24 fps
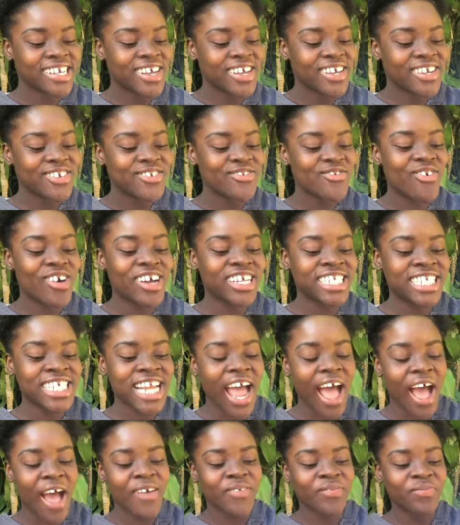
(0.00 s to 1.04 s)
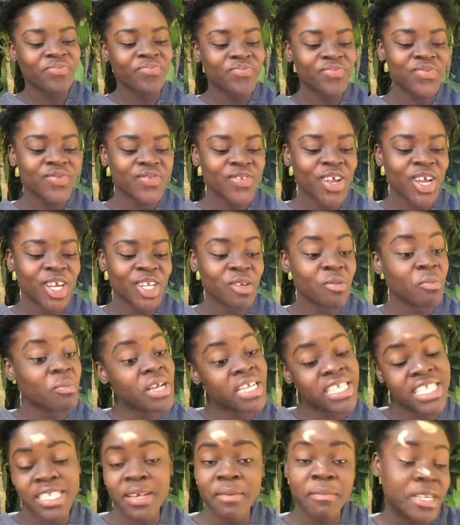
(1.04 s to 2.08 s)
No, sha.
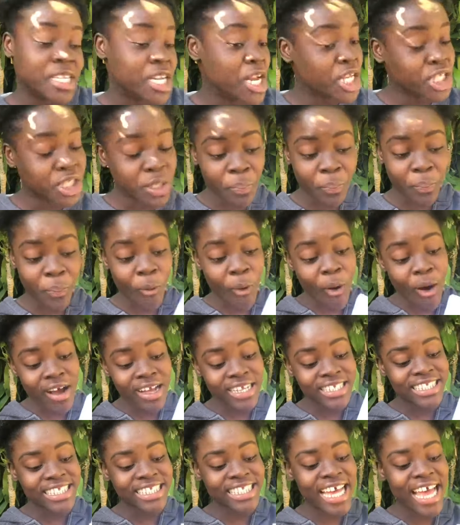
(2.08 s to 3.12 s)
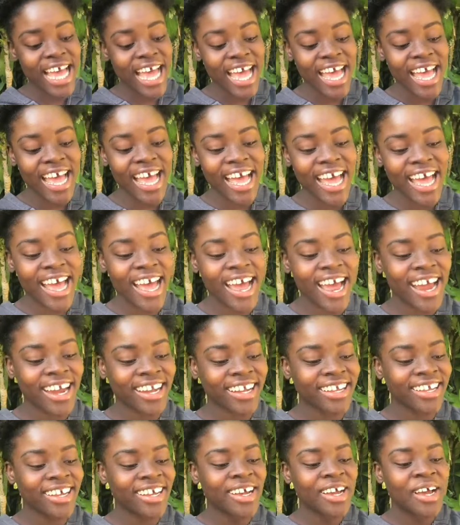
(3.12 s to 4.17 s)
Miss, I'm disappointed.
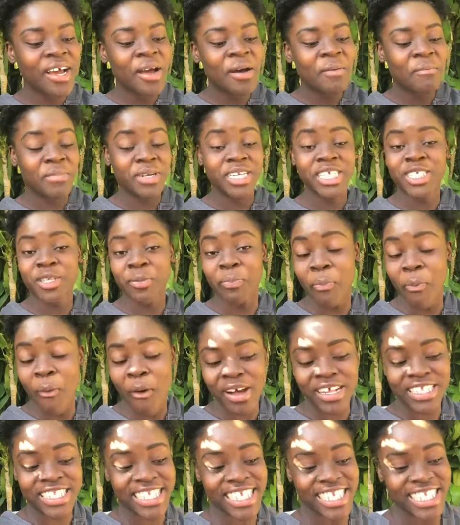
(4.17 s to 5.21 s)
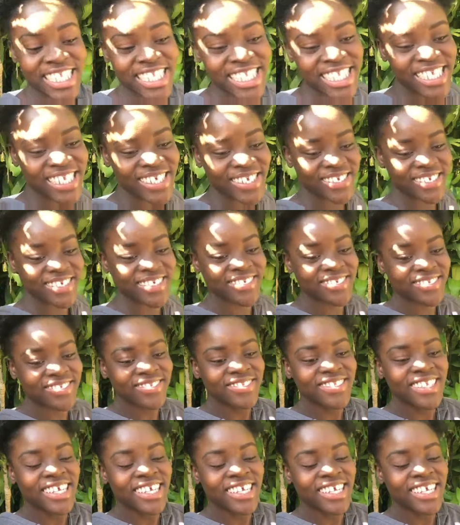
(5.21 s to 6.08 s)
I'm disappointed too.